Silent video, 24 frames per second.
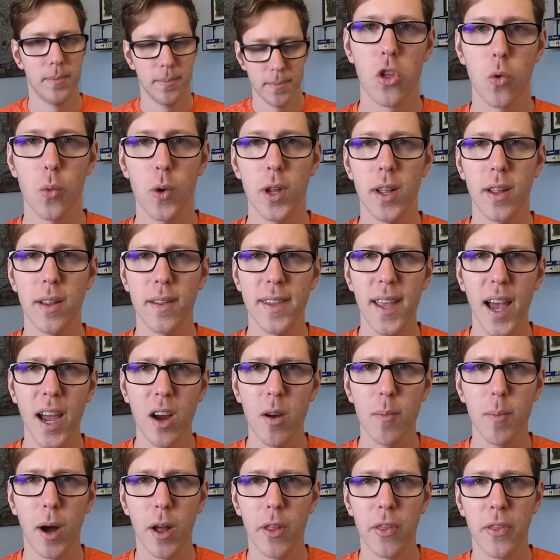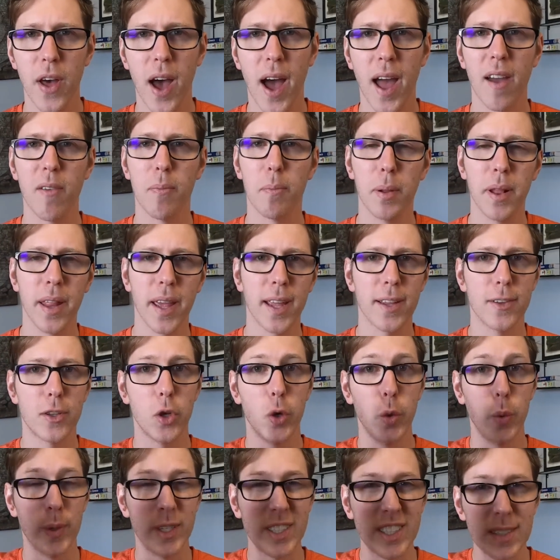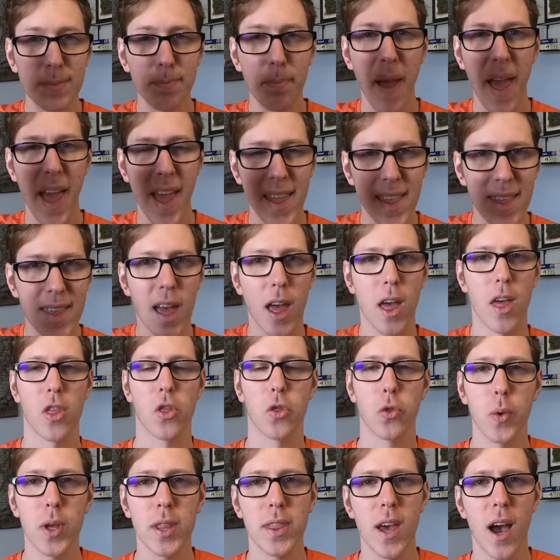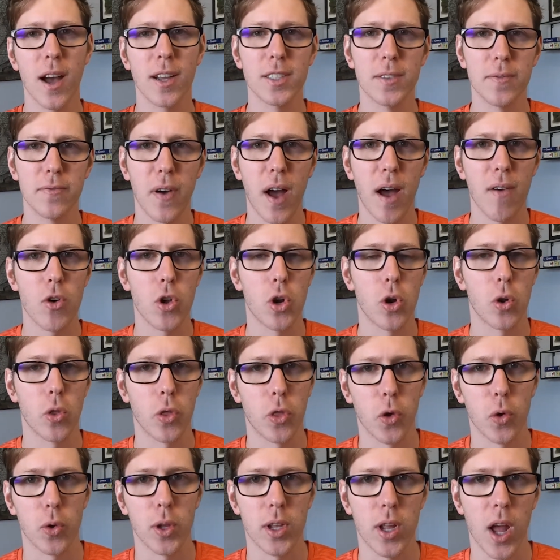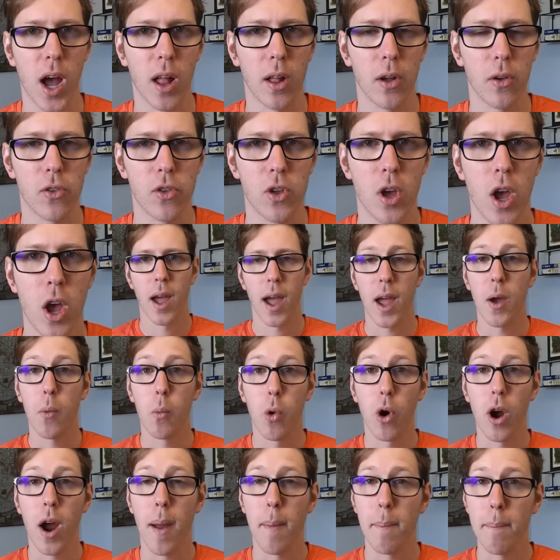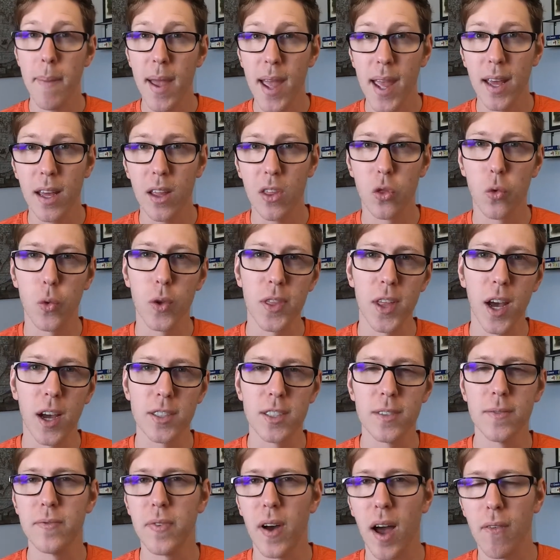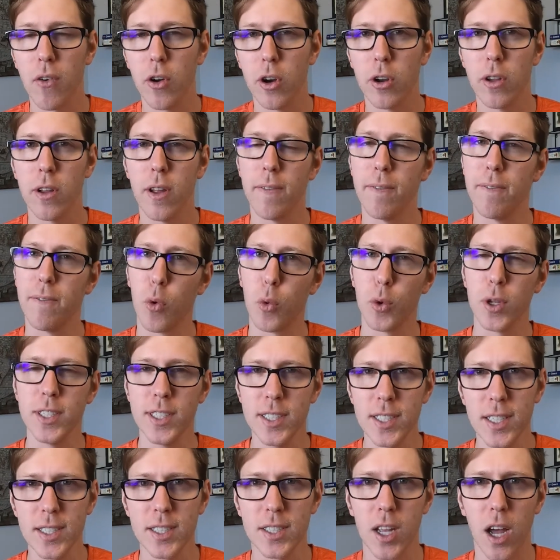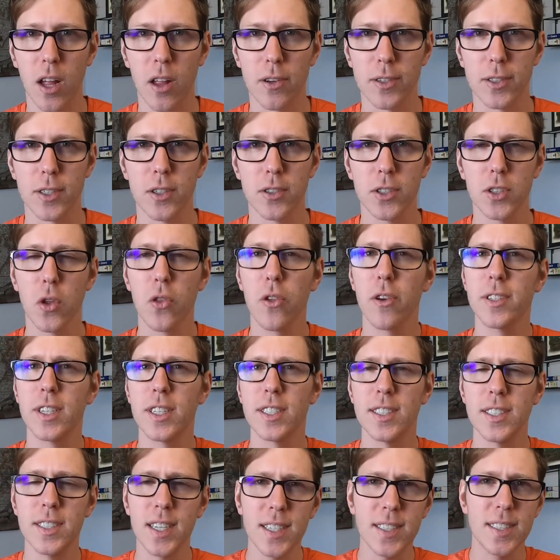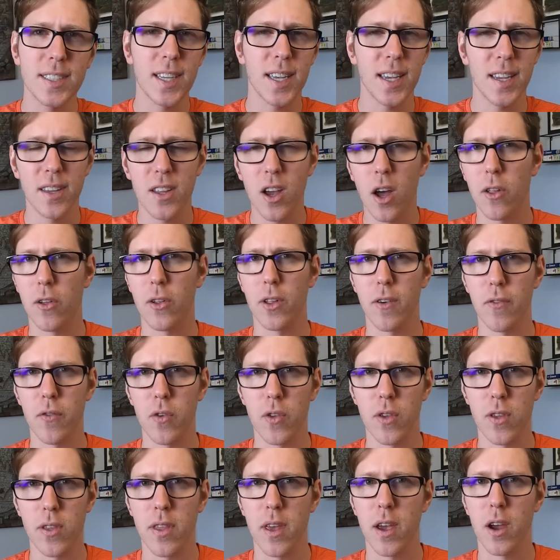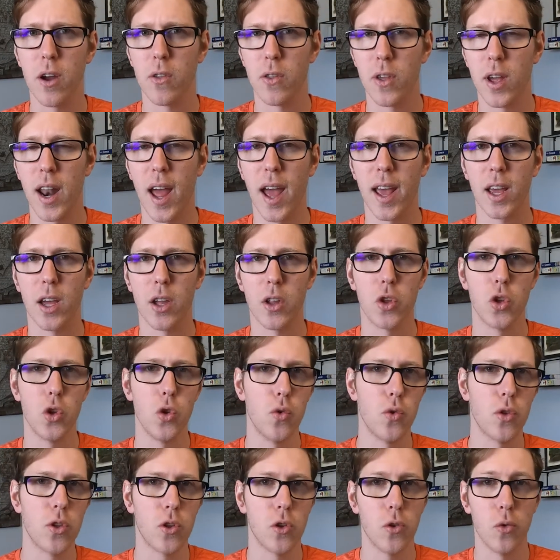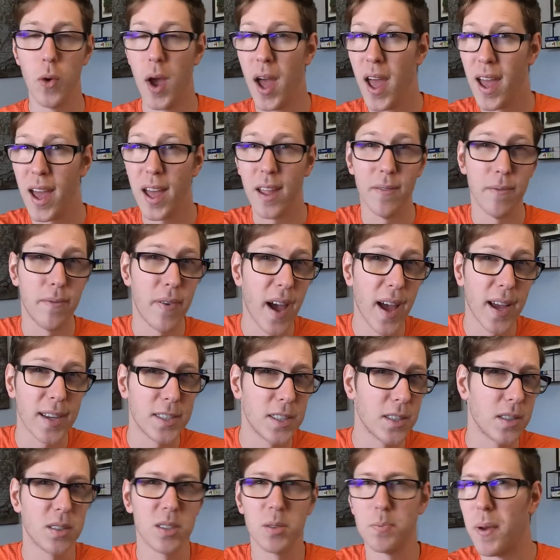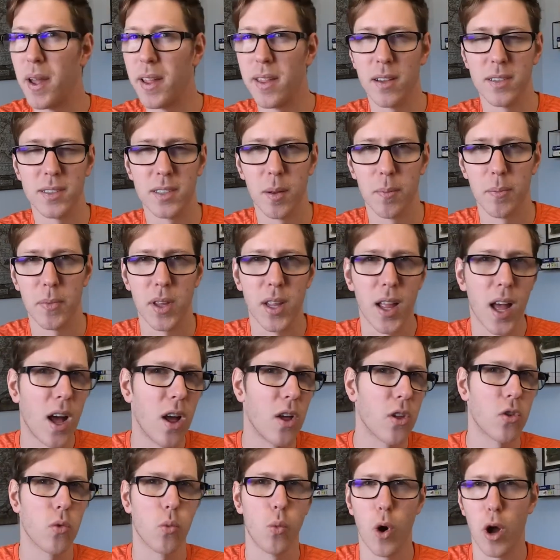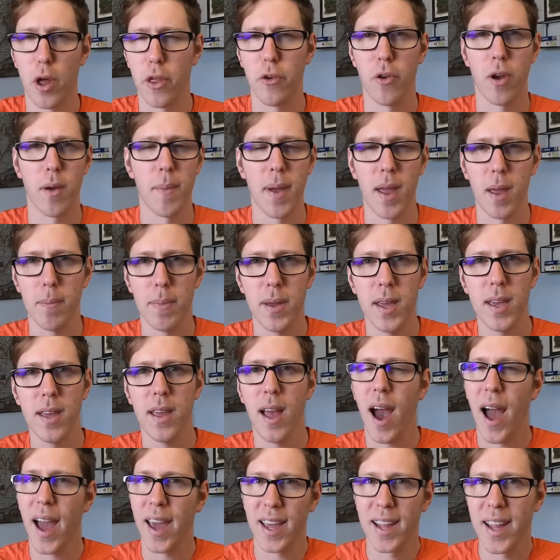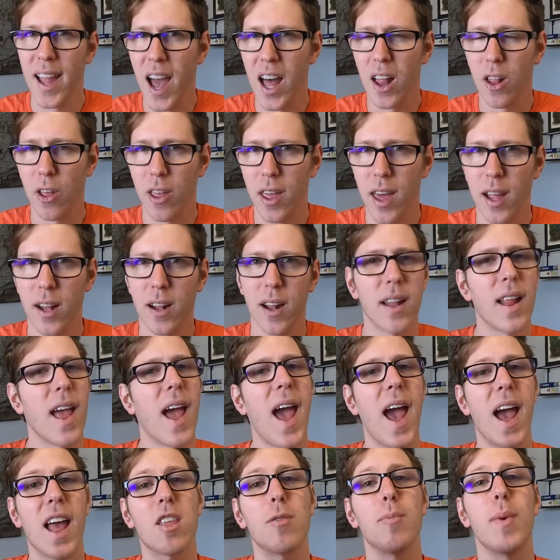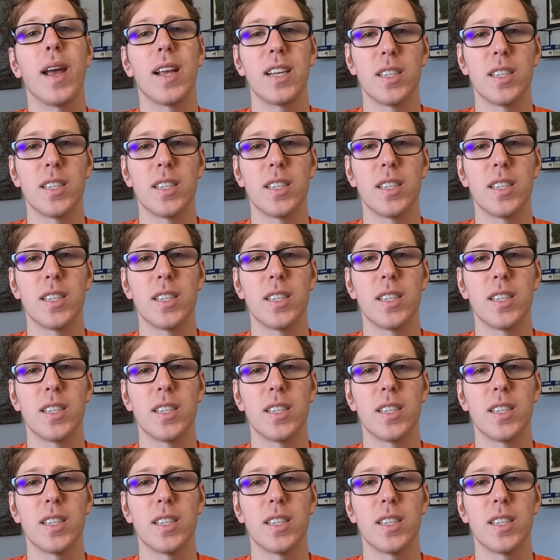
So in an entire month, I have planned to spend $3,530. And where I make $3,546. So there's a $16 difference there that I could use to invest, spend on something else, whether it may be, I can allocate it as my